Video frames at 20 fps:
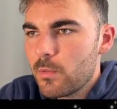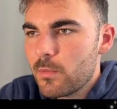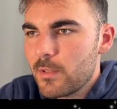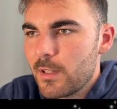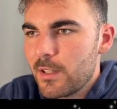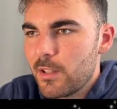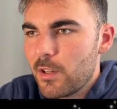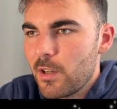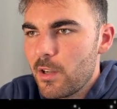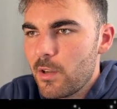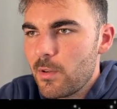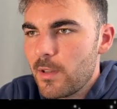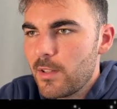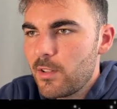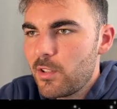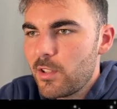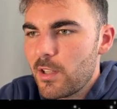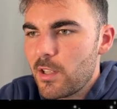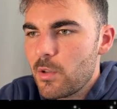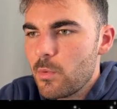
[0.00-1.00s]
I don't know. Let's
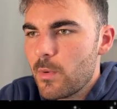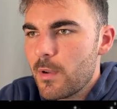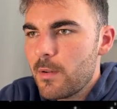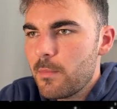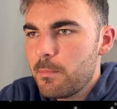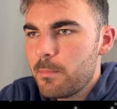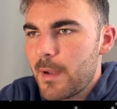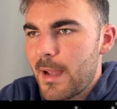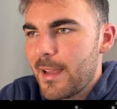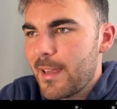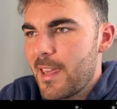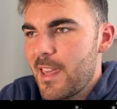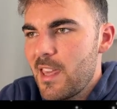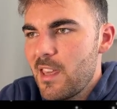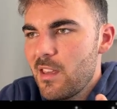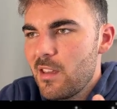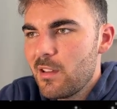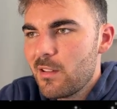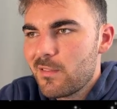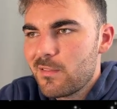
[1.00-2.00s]
say you went back
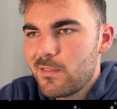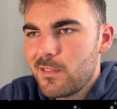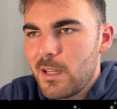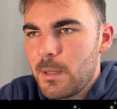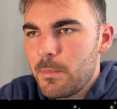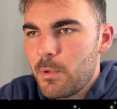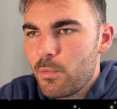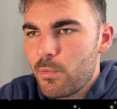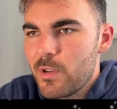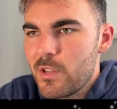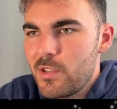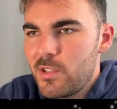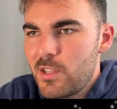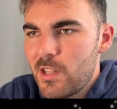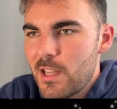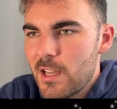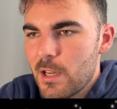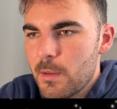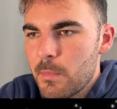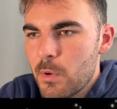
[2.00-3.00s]
here. I'm not really
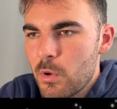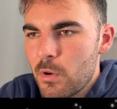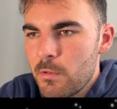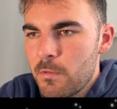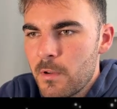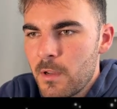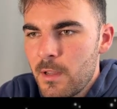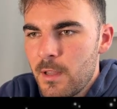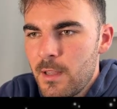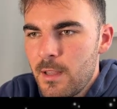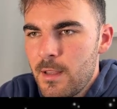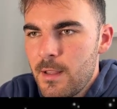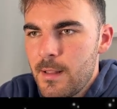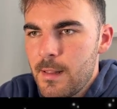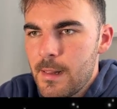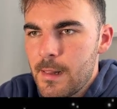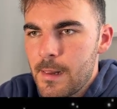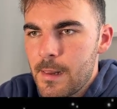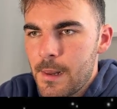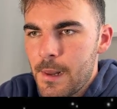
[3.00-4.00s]
seeing a move.
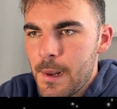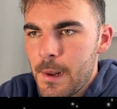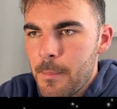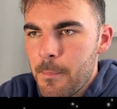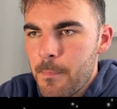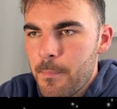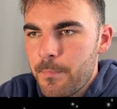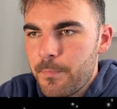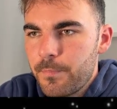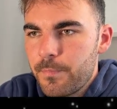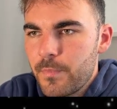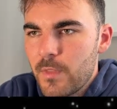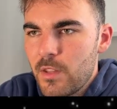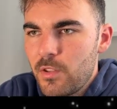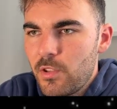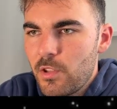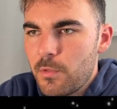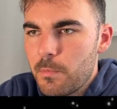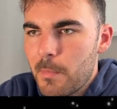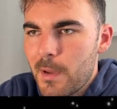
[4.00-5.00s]

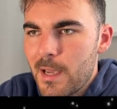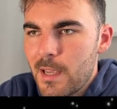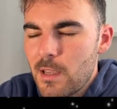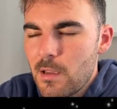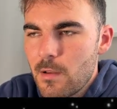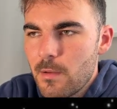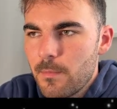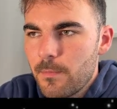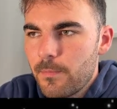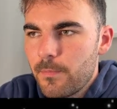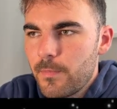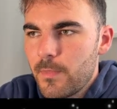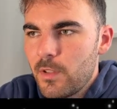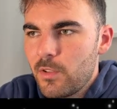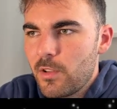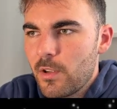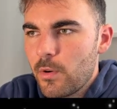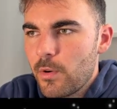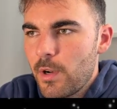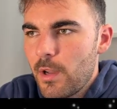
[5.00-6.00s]
This is mate. Is
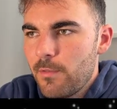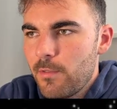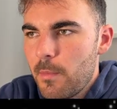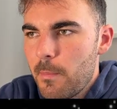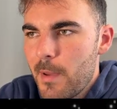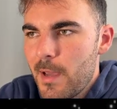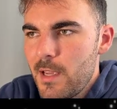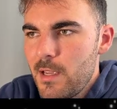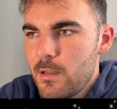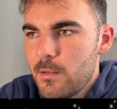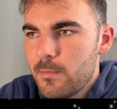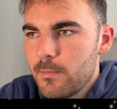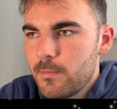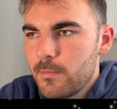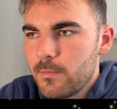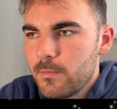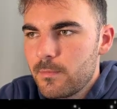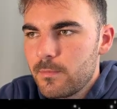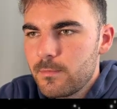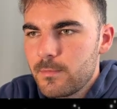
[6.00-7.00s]
there another mate?
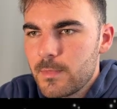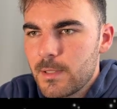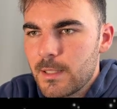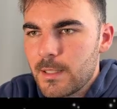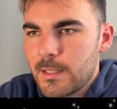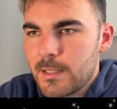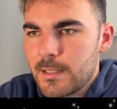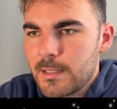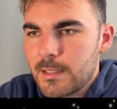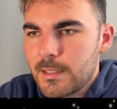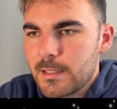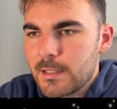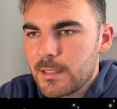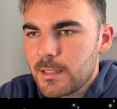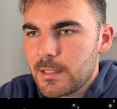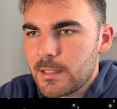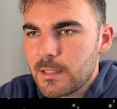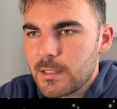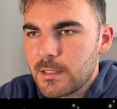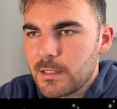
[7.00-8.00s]

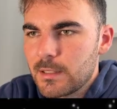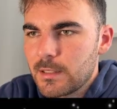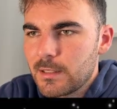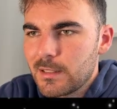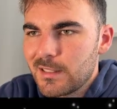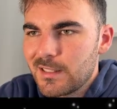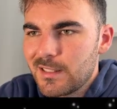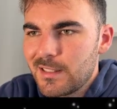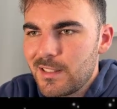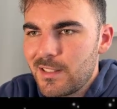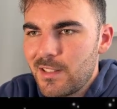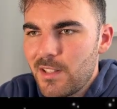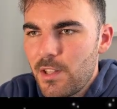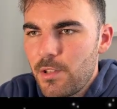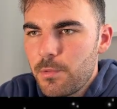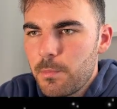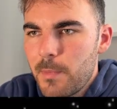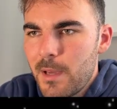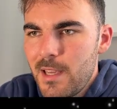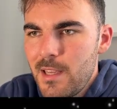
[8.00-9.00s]
Is
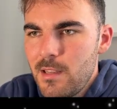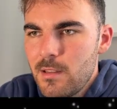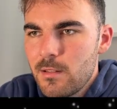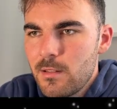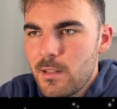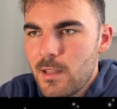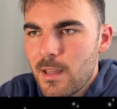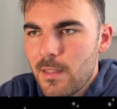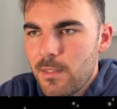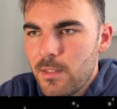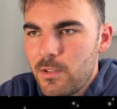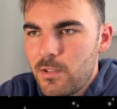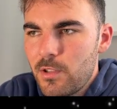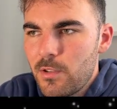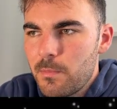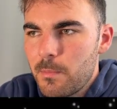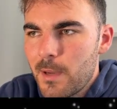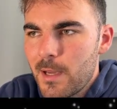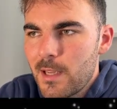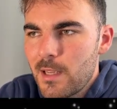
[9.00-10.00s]
this mate? Yeah, this is
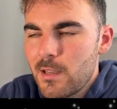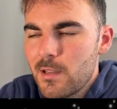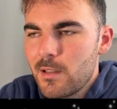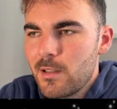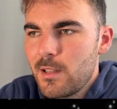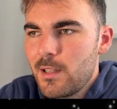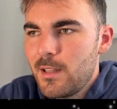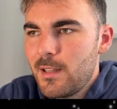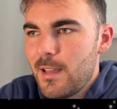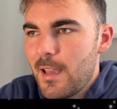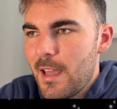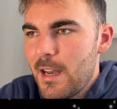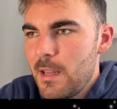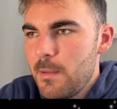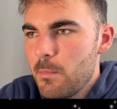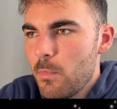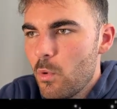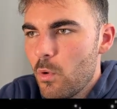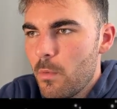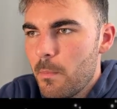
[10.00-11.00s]
mate. Any
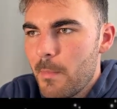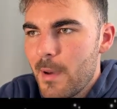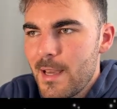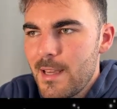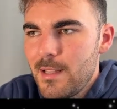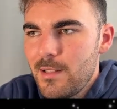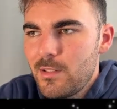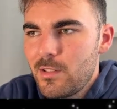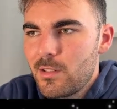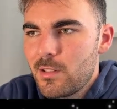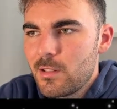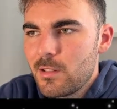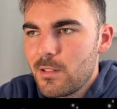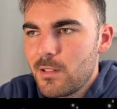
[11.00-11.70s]
more mates?